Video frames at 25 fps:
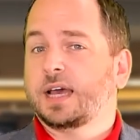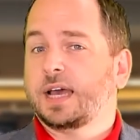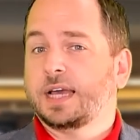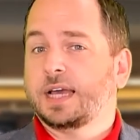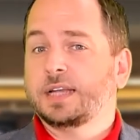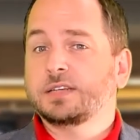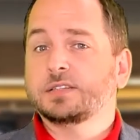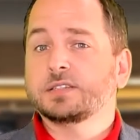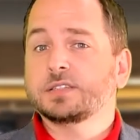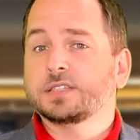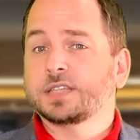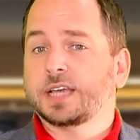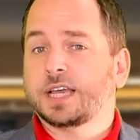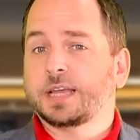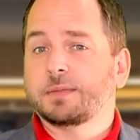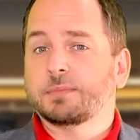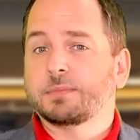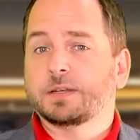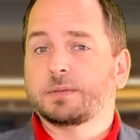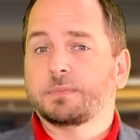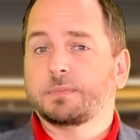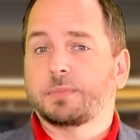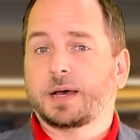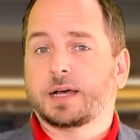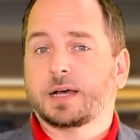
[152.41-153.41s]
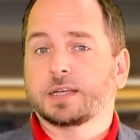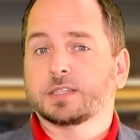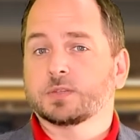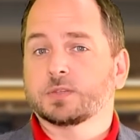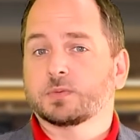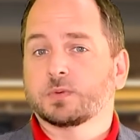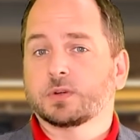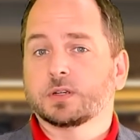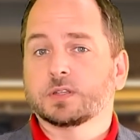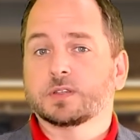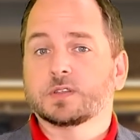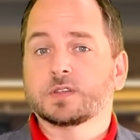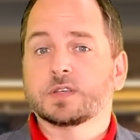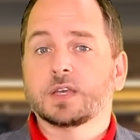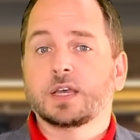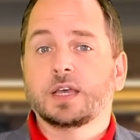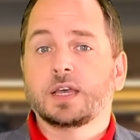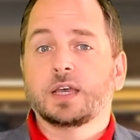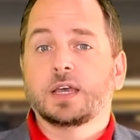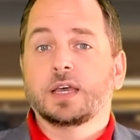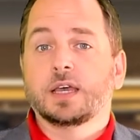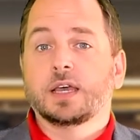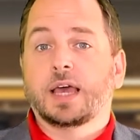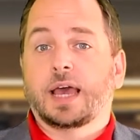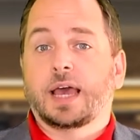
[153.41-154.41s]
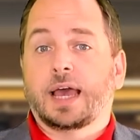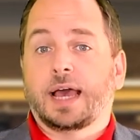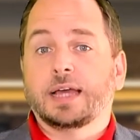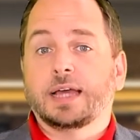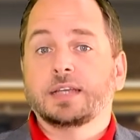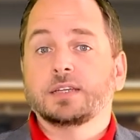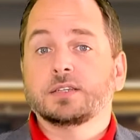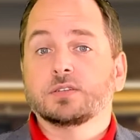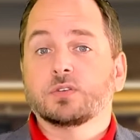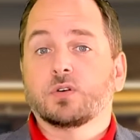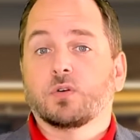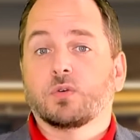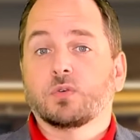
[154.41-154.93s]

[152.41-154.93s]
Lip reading: entertainment passwords, and